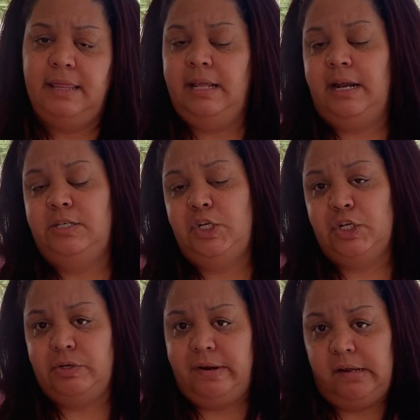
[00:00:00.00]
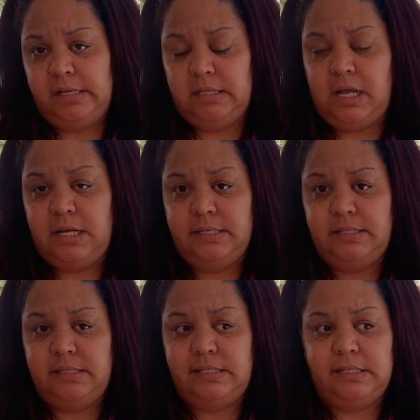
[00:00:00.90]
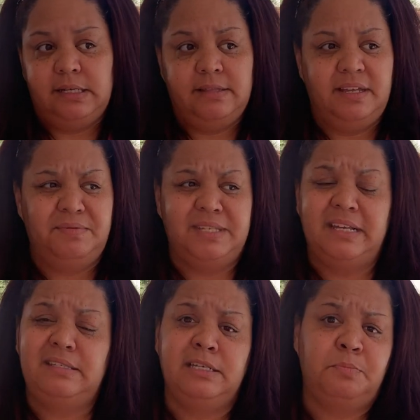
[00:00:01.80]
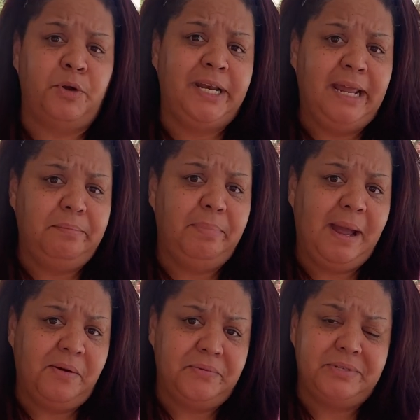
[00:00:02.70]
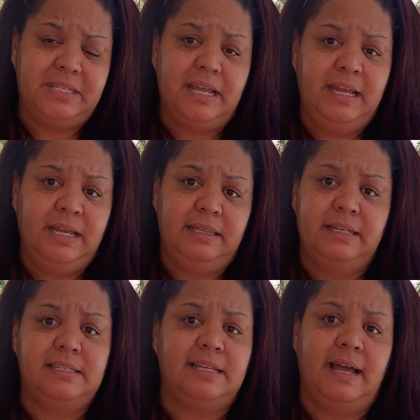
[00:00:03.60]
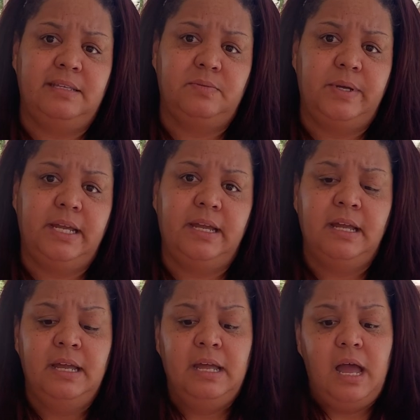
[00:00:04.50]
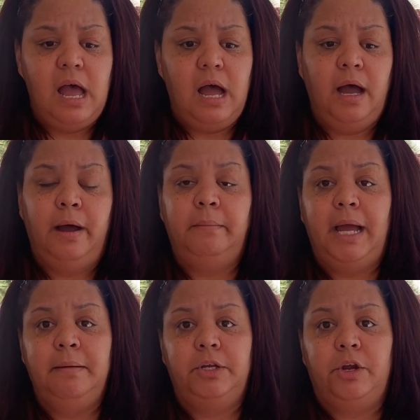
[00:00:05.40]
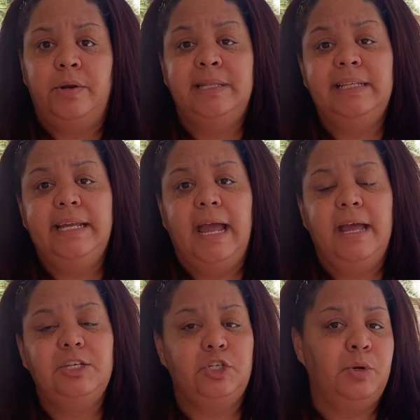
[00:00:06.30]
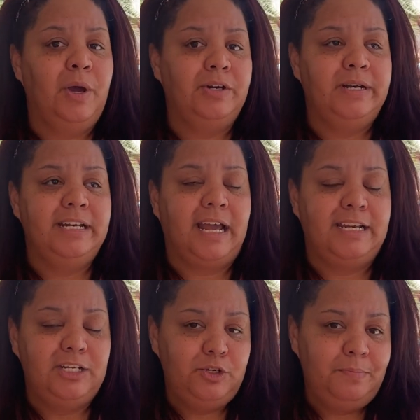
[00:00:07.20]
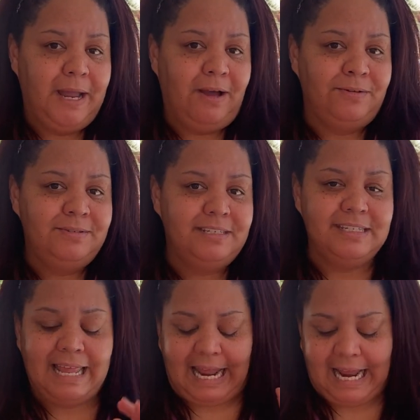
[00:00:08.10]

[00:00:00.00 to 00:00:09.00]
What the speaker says: And then I turned around and lost, I think it was like 6.8 pounds in this last week. I'm currently at 292 pounds.